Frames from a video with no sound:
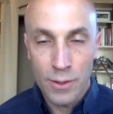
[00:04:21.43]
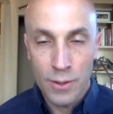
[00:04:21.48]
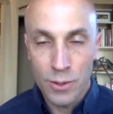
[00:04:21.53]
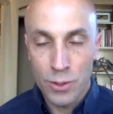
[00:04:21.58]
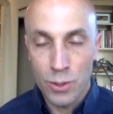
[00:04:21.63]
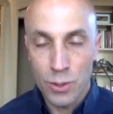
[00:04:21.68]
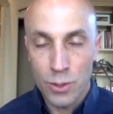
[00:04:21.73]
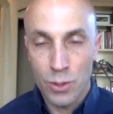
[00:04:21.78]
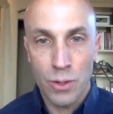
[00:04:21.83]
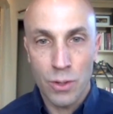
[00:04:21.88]

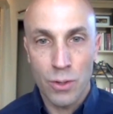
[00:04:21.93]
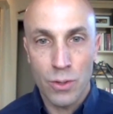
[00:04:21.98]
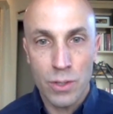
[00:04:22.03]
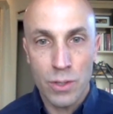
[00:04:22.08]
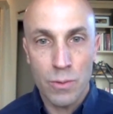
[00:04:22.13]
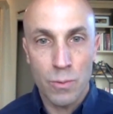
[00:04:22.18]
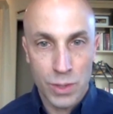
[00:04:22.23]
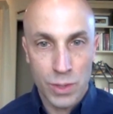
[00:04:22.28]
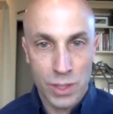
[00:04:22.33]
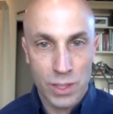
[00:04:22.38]
Those
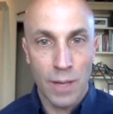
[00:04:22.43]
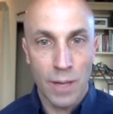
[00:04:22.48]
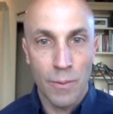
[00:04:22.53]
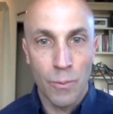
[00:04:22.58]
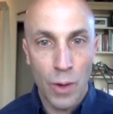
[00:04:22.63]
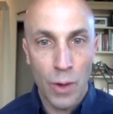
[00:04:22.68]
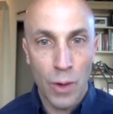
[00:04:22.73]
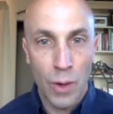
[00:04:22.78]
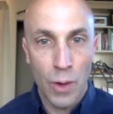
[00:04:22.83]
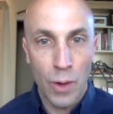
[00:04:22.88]
are some
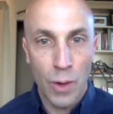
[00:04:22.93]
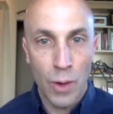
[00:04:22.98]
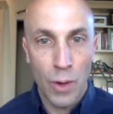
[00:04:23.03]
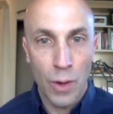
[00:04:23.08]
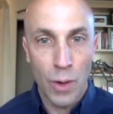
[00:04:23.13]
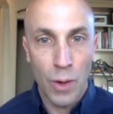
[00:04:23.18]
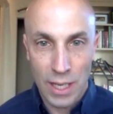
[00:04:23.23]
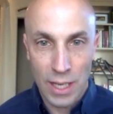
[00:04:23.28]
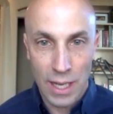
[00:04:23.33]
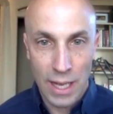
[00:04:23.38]
ways in
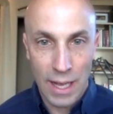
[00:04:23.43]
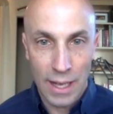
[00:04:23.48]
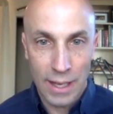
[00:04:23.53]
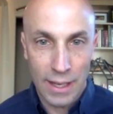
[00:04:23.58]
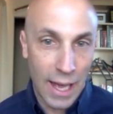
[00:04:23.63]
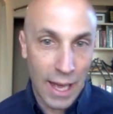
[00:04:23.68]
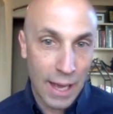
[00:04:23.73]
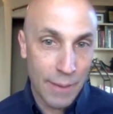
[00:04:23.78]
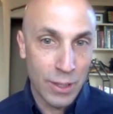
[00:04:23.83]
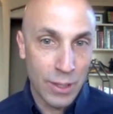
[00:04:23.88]
which
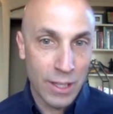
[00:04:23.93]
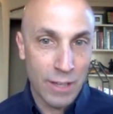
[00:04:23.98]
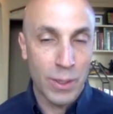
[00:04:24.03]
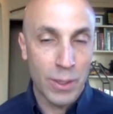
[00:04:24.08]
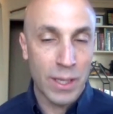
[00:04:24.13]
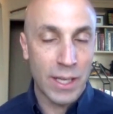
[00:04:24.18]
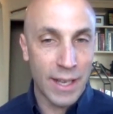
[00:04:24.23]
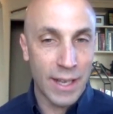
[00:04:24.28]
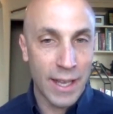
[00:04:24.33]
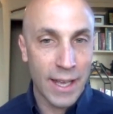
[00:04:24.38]
I believe we
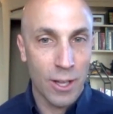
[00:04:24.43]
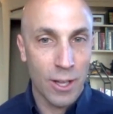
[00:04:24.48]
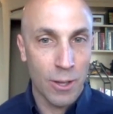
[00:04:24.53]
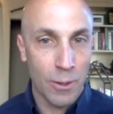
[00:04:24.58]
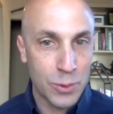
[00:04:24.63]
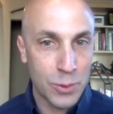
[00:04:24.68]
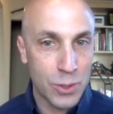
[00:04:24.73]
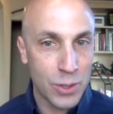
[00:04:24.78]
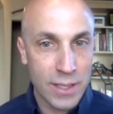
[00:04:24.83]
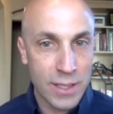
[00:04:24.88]
can
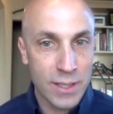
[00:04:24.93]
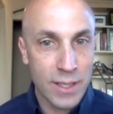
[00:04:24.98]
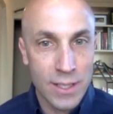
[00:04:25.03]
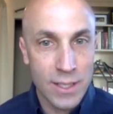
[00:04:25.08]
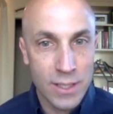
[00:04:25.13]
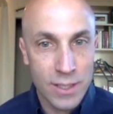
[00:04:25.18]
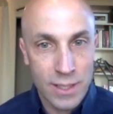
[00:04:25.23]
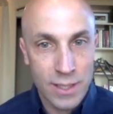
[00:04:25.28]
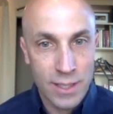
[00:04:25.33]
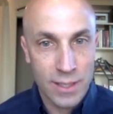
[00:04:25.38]
help transit
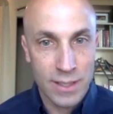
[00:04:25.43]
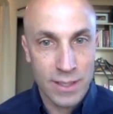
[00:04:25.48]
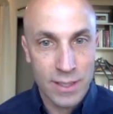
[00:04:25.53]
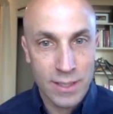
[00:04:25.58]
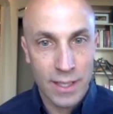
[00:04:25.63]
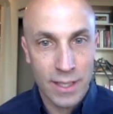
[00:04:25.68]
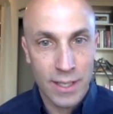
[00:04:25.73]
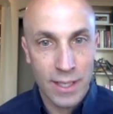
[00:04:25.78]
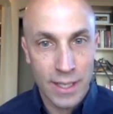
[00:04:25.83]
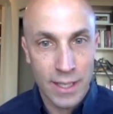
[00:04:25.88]
agencies and
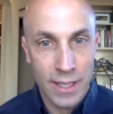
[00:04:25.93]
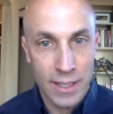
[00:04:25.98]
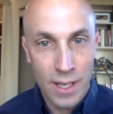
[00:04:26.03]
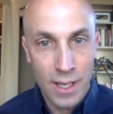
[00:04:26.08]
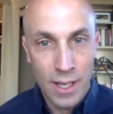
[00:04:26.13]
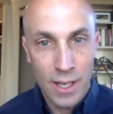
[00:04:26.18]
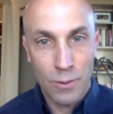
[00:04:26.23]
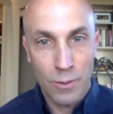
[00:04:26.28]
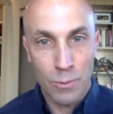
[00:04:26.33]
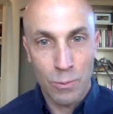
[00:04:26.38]
cities
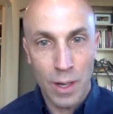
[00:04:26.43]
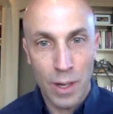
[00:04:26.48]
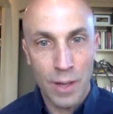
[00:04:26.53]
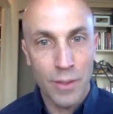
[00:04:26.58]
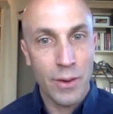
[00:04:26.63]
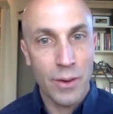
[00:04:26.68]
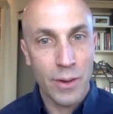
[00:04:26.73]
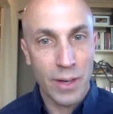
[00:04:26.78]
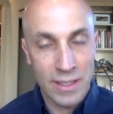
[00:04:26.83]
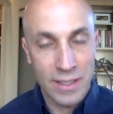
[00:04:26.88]
run
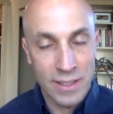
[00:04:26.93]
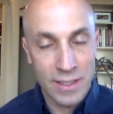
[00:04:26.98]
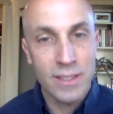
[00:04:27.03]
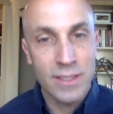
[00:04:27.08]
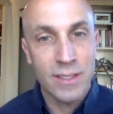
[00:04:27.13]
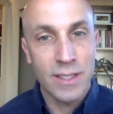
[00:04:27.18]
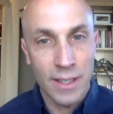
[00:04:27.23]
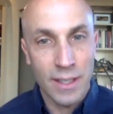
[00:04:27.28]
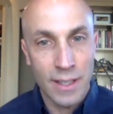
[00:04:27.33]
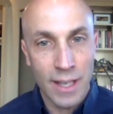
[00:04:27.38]
their
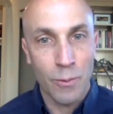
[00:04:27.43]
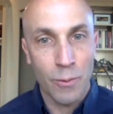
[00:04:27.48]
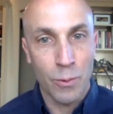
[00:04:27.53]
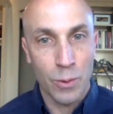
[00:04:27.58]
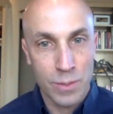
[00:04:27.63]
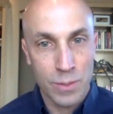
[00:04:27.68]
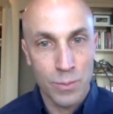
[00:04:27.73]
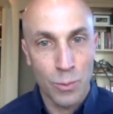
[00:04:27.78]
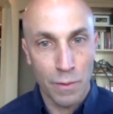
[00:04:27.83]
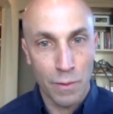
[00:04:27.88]
existing
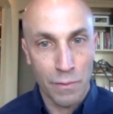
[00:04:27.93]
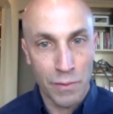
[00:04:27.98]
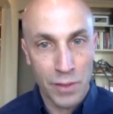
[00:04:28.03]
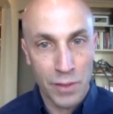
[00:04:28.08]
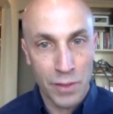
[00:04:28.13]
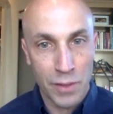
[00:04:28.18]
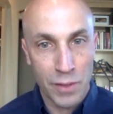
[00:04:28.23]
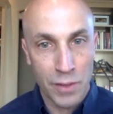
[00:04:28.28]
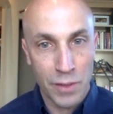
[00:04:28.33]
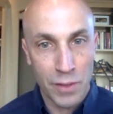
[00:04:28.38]
networks more
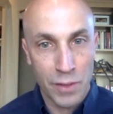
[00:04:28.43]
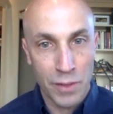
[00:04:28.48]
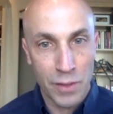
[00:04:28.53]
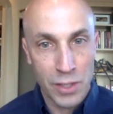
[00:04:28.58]
efficiently.